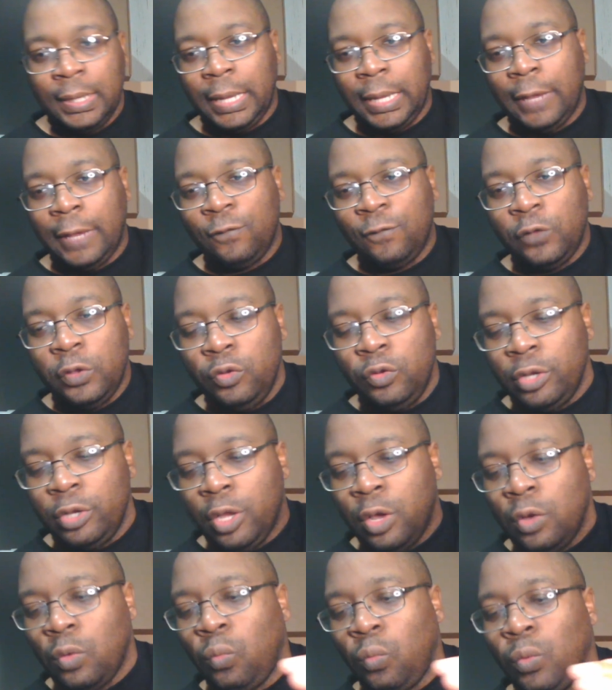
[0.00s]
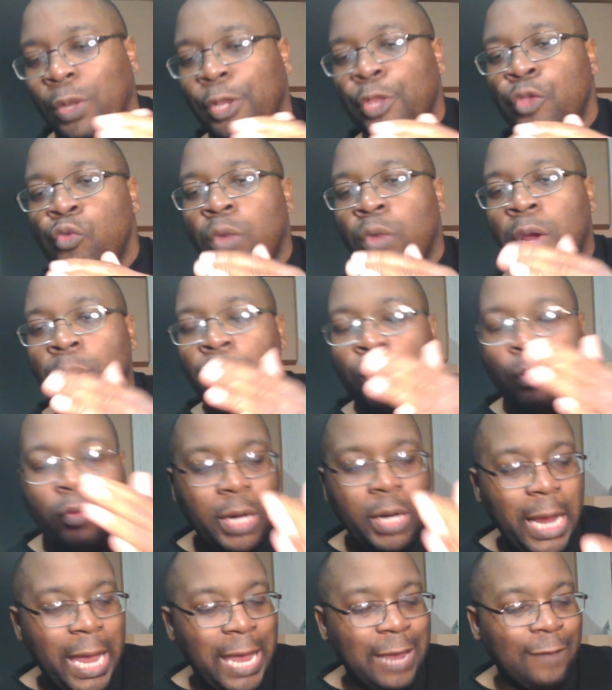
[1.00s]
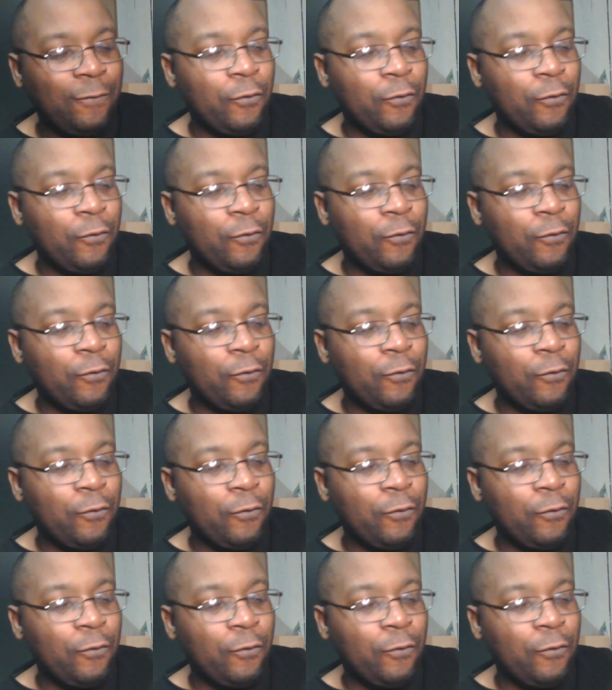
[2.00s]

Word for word: If you know what you are praying